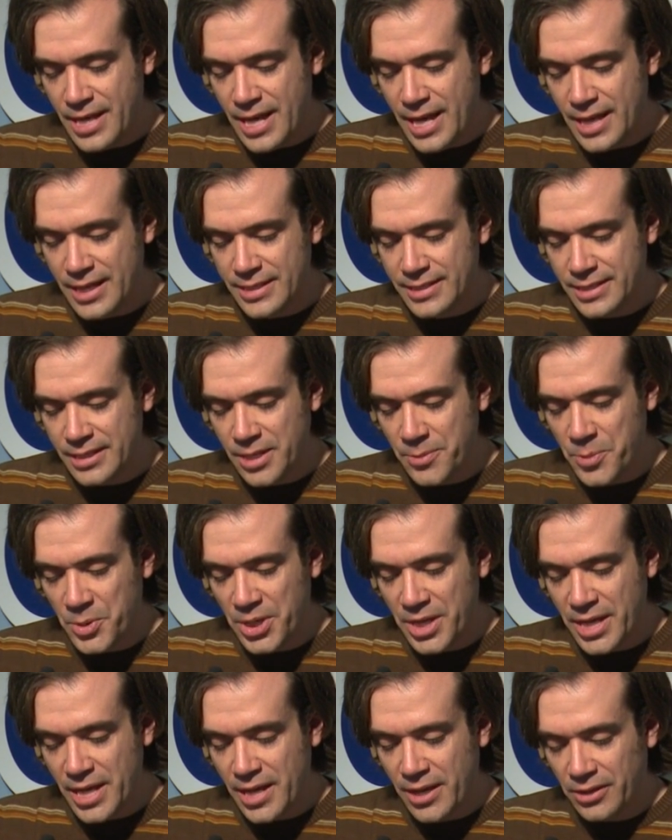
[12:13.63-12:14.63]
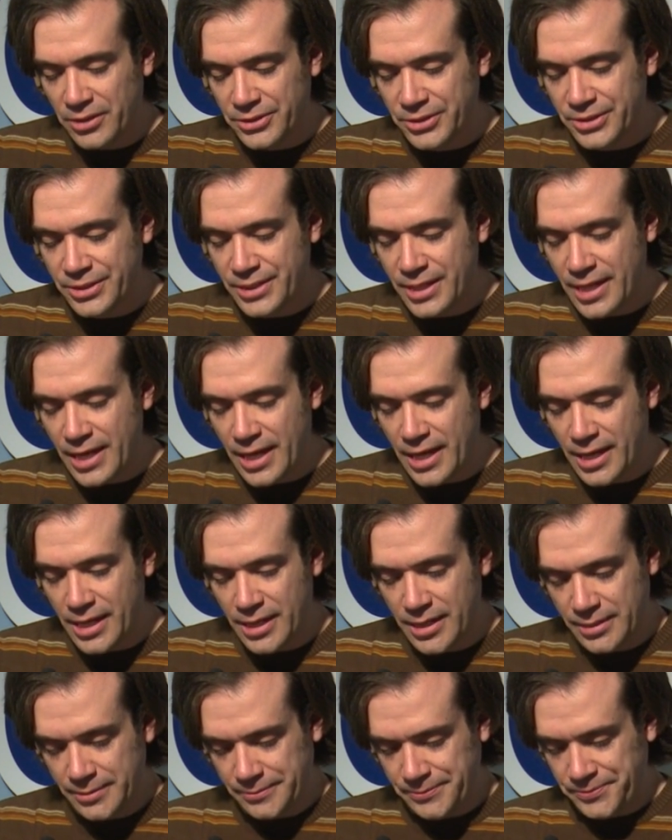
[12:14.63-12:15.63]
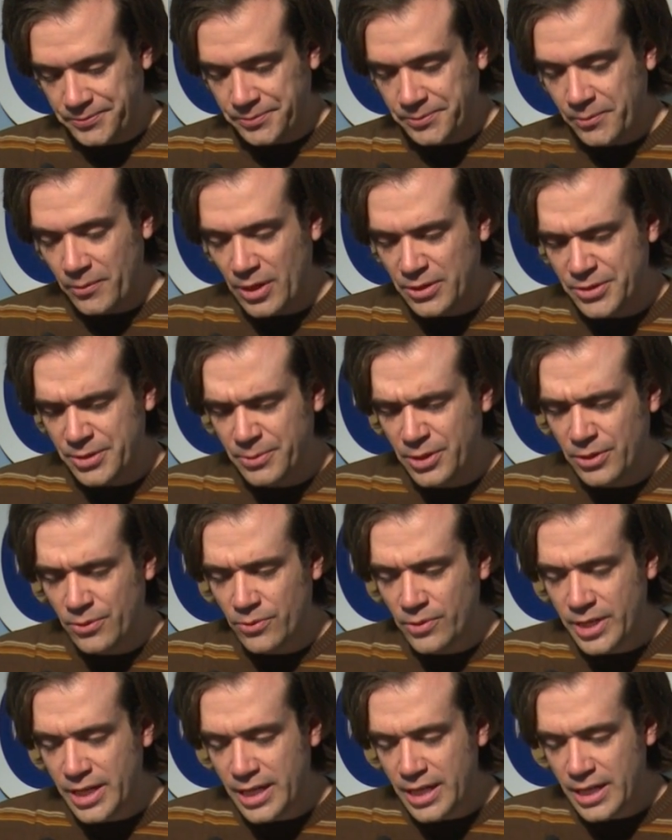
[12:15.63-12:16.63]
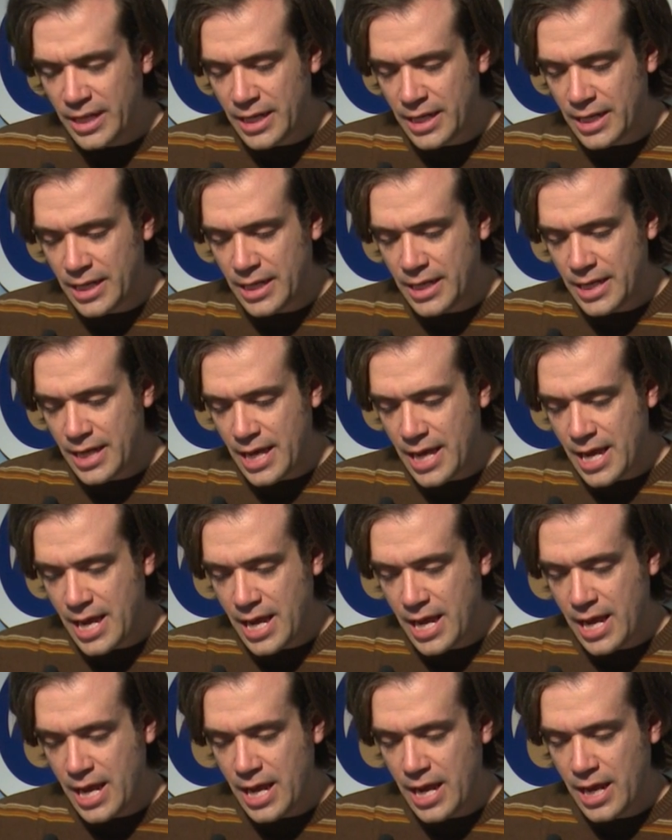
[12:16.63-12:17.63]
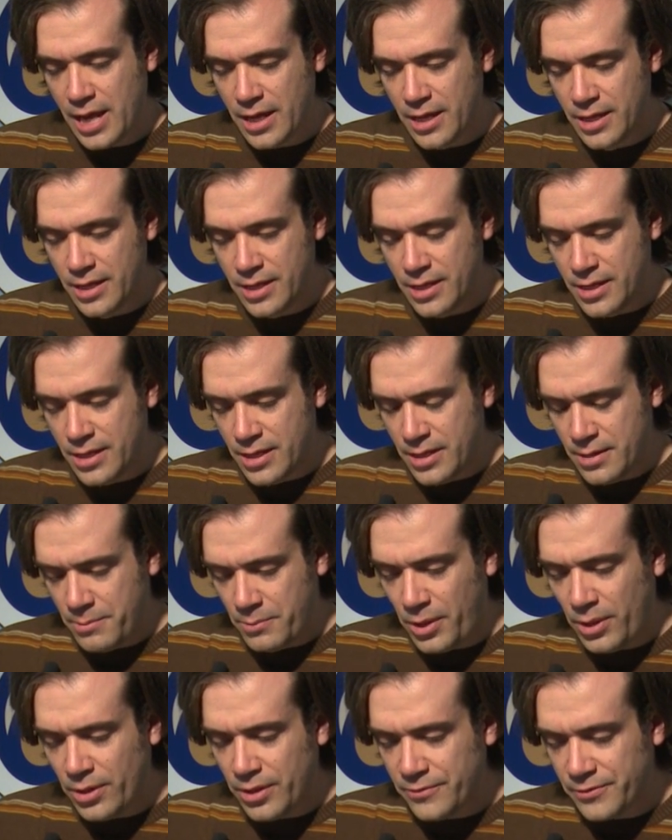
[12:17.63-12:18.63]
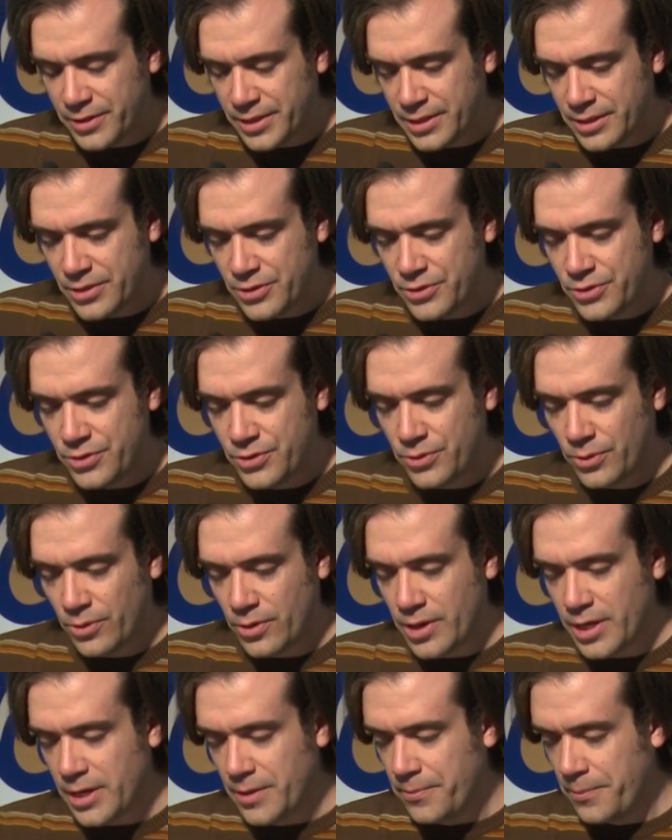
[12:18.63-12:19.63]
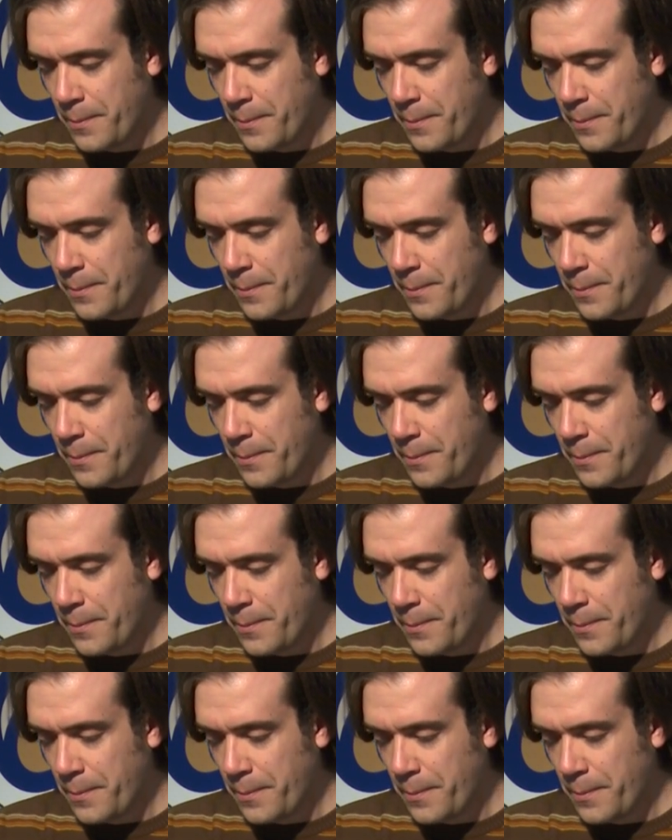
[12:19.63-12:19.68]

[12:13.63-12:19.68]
as anybody else. Um, so I'm going to read a part of a, a story,